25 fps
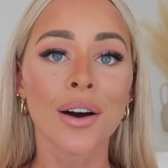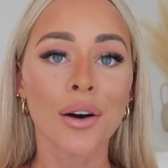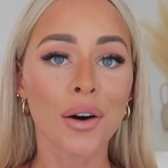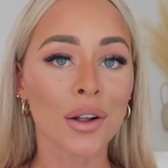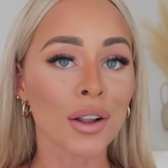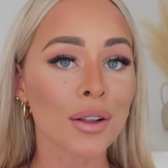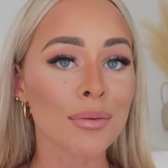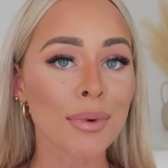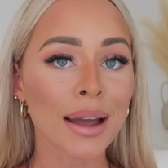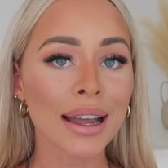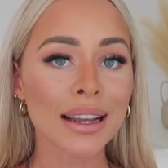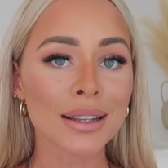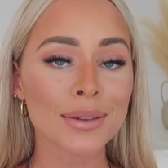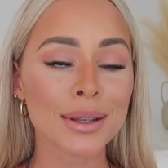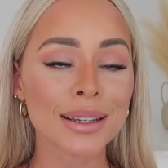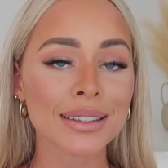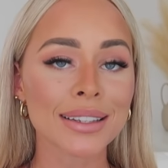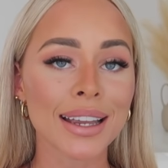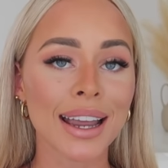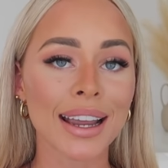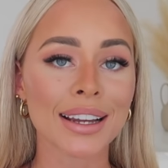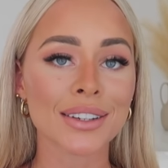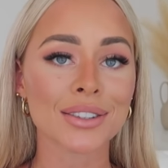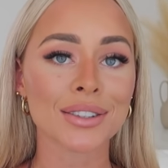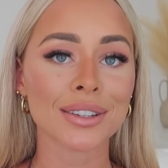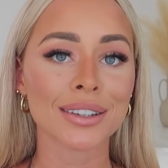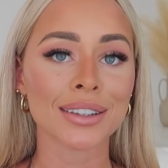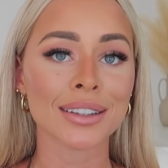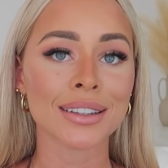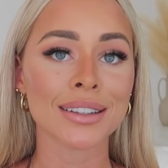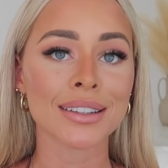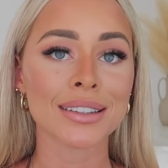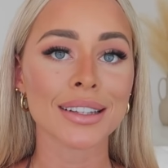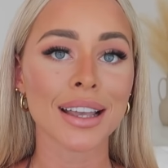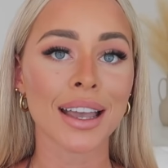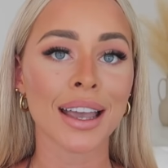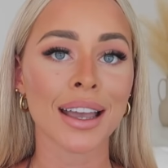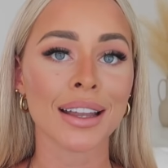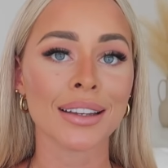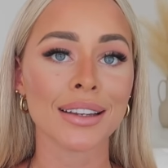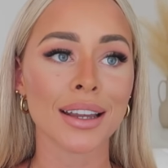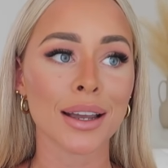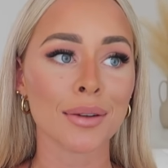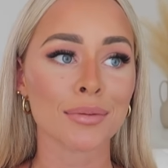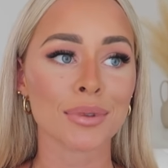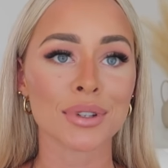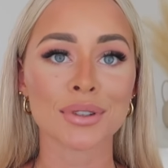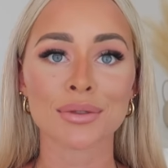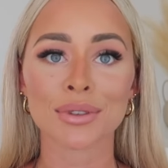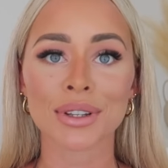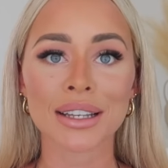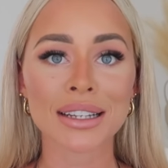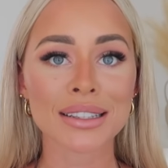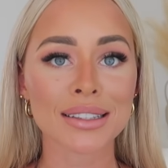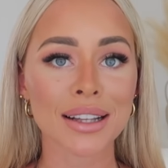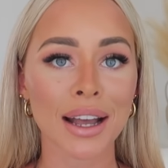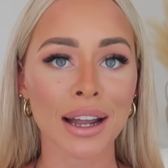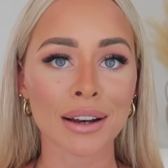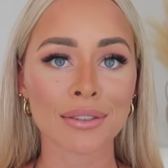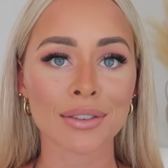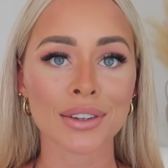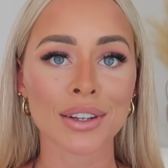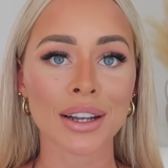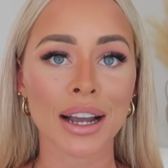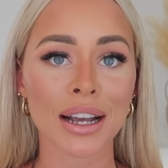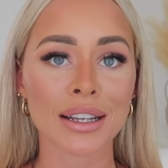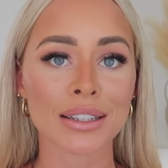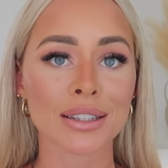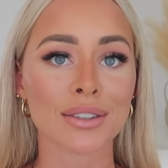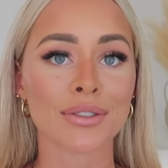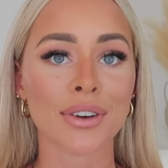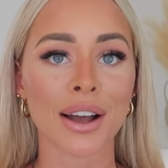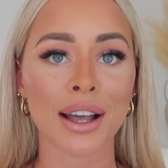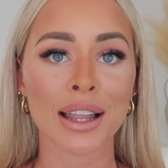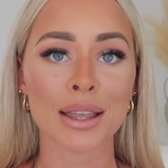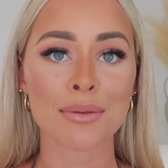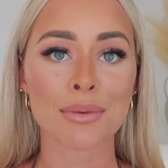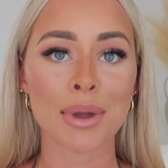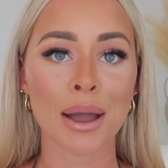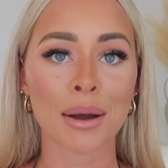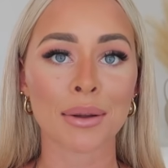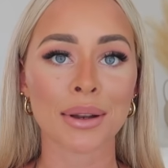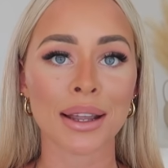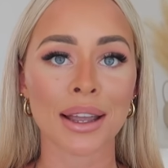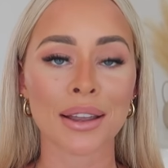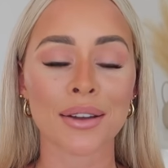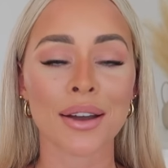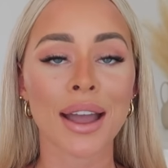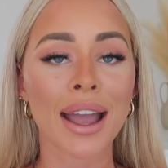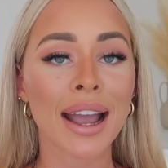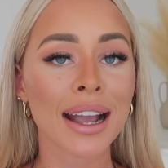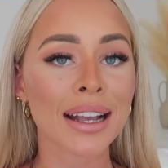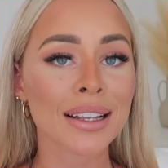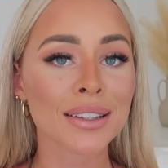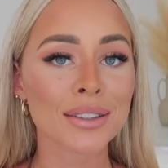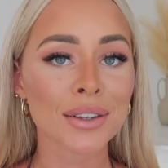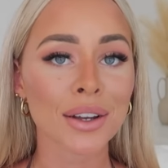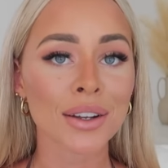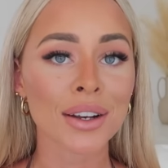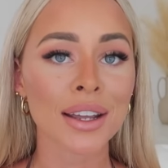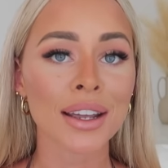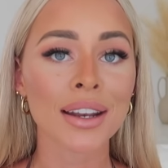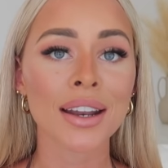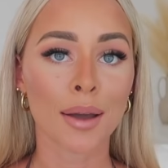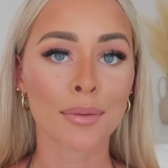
all of my expectations and yeah I'm just really excited for you guys to finally be able to get your hands on it.